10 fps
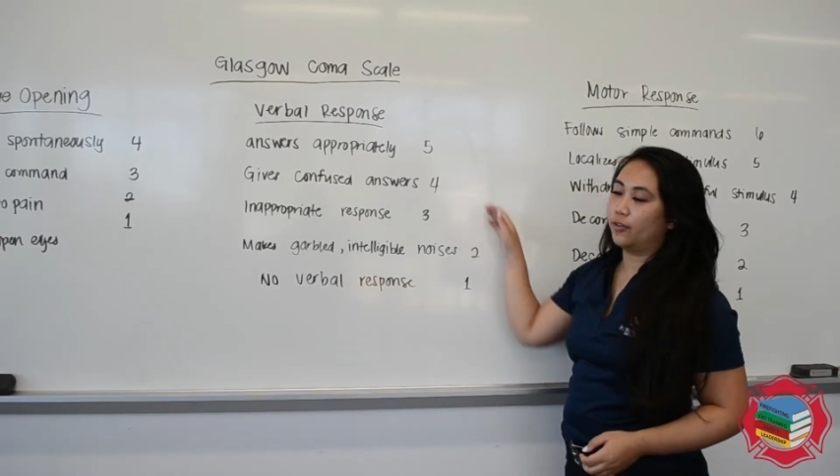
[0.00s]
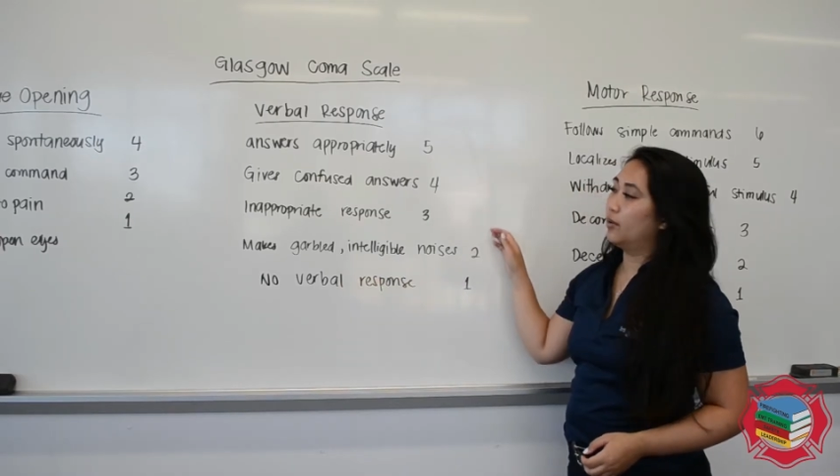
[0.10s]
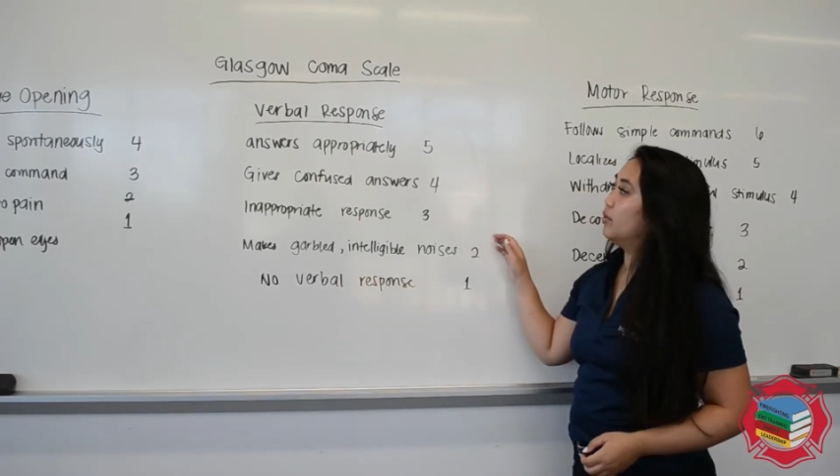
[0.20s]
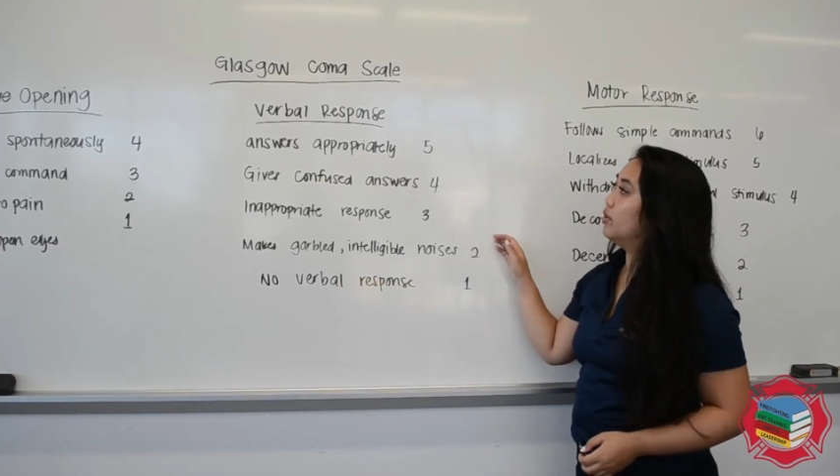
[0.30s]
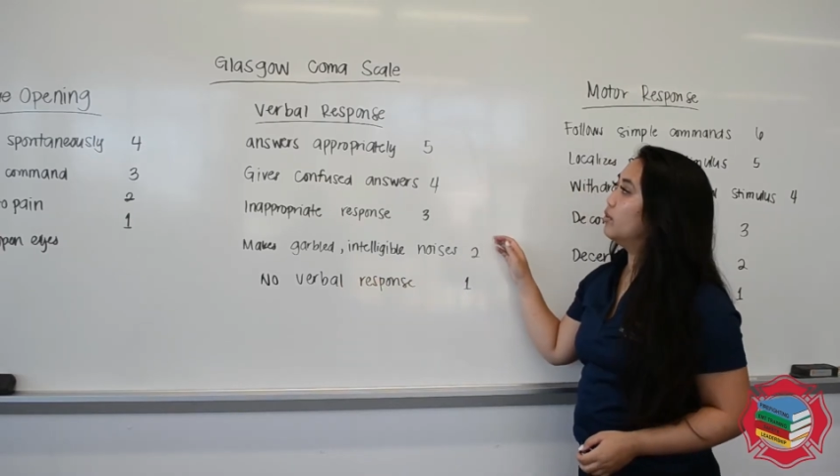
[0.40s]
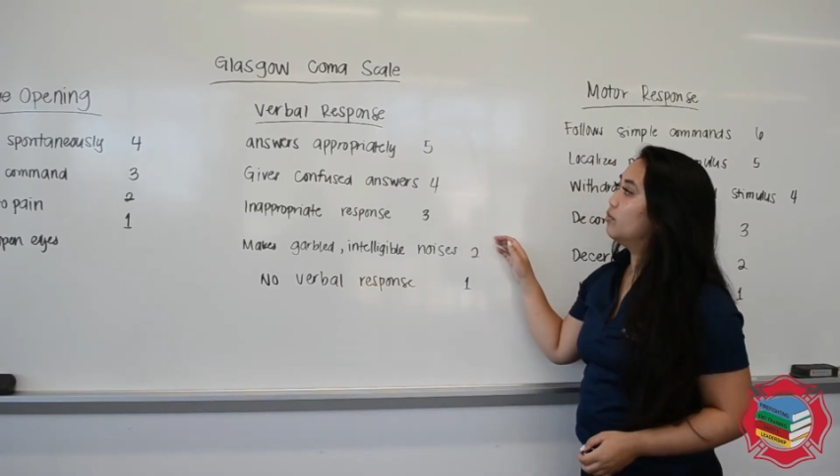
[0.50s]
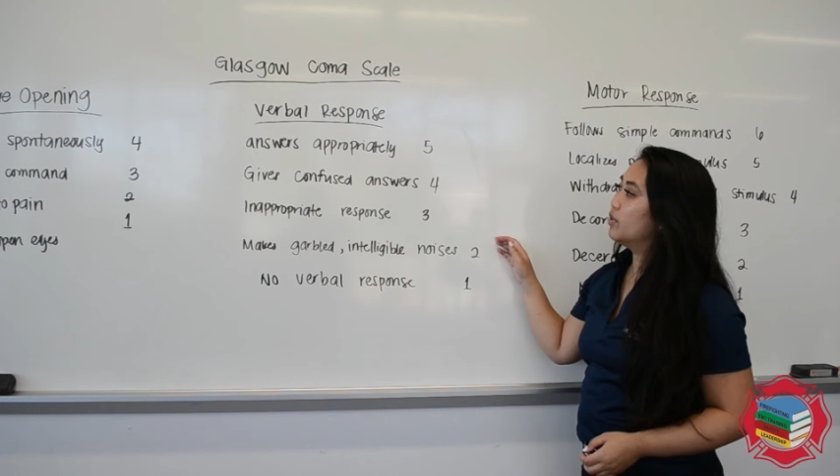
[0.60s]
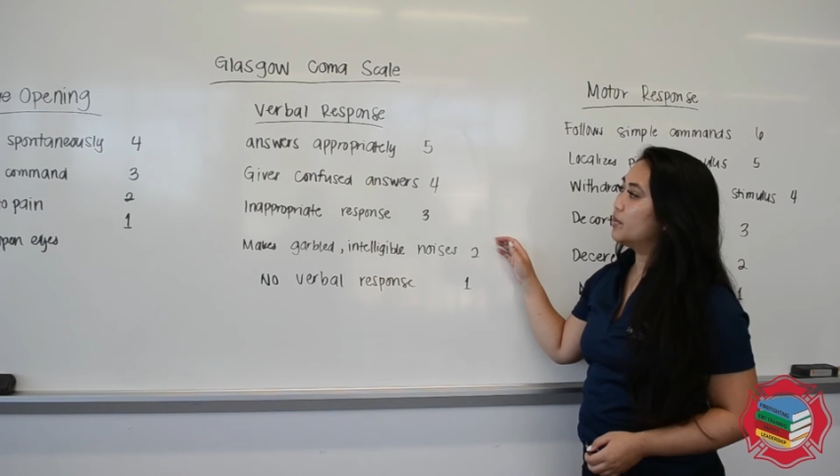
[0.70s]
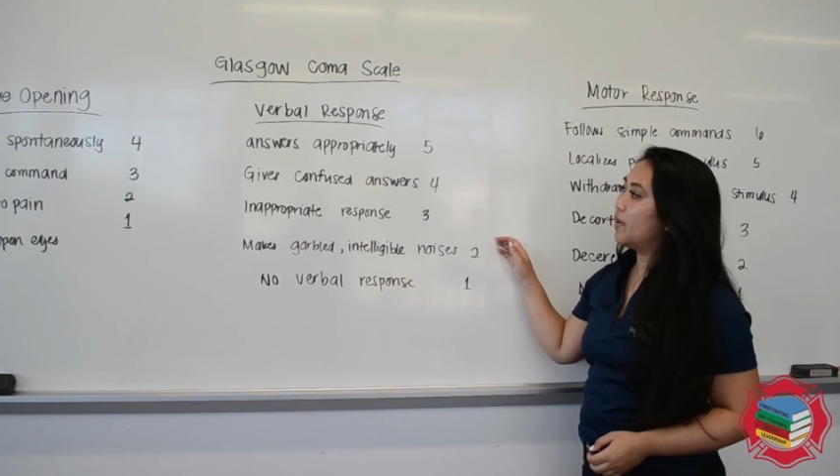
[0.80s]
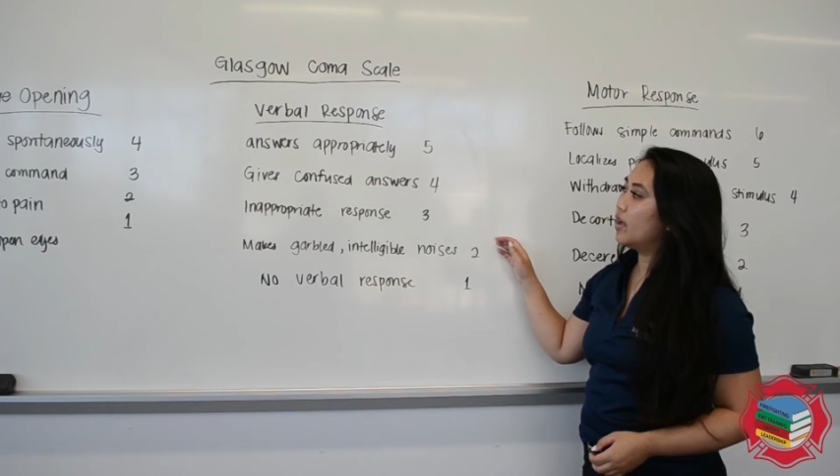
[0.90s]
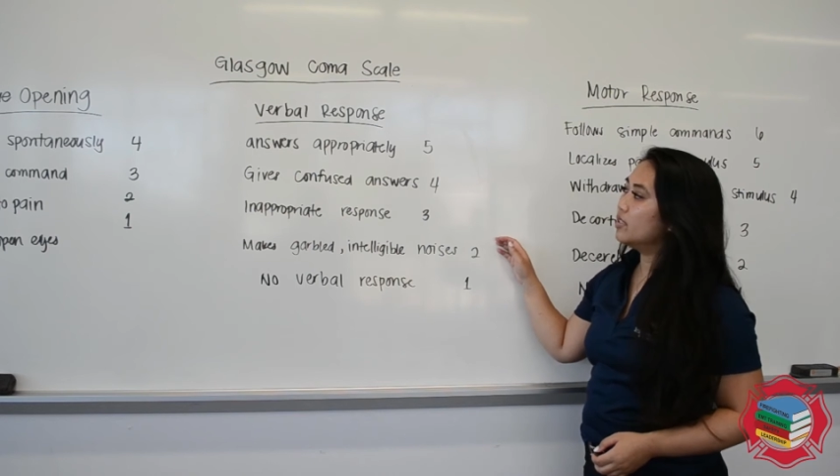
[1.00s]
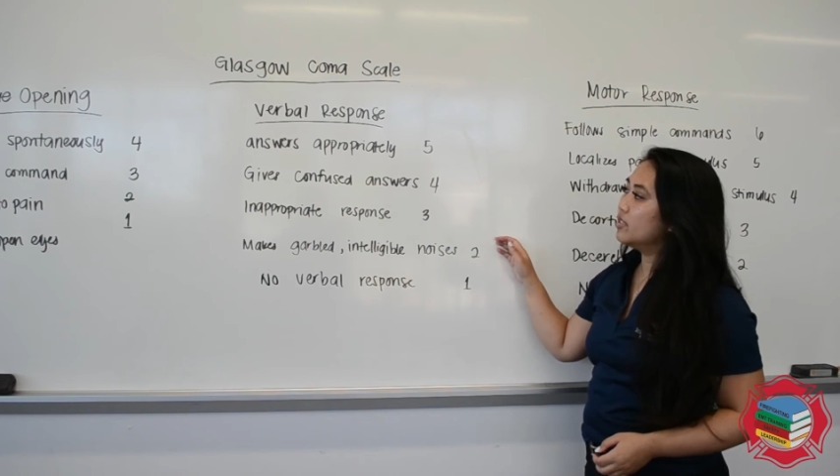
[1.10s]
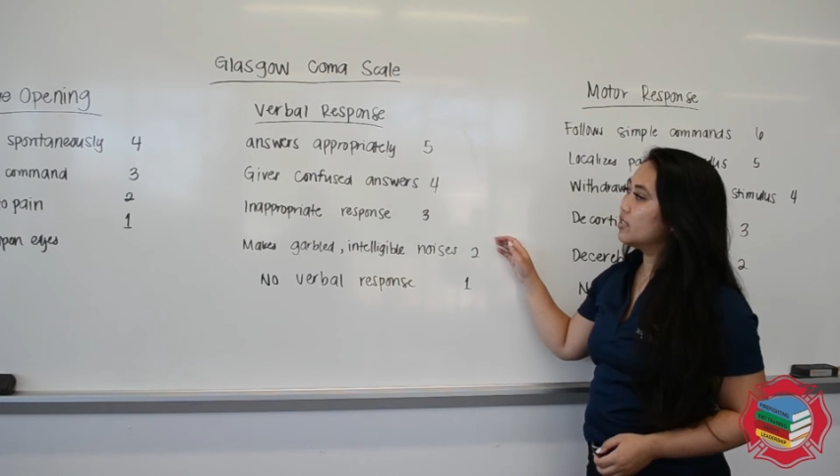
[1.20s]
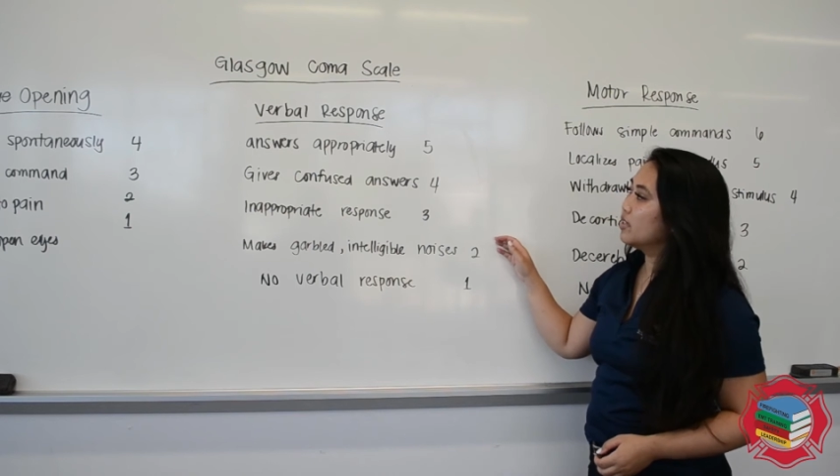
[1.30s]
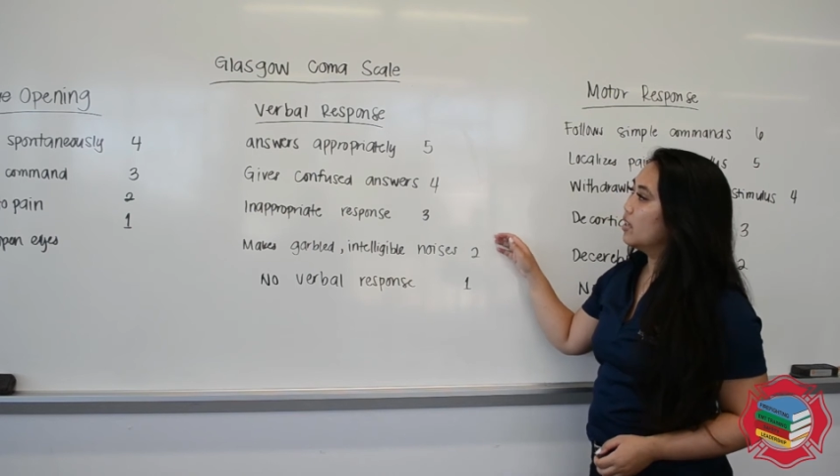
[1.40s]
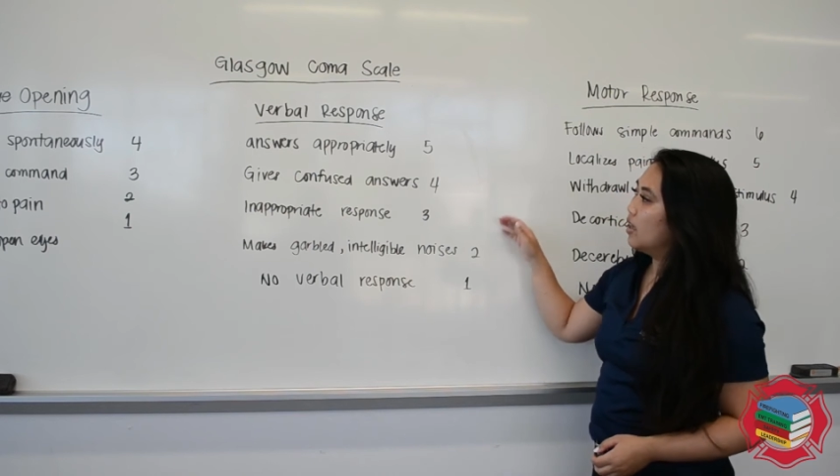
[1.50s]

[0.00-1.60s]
verbal response.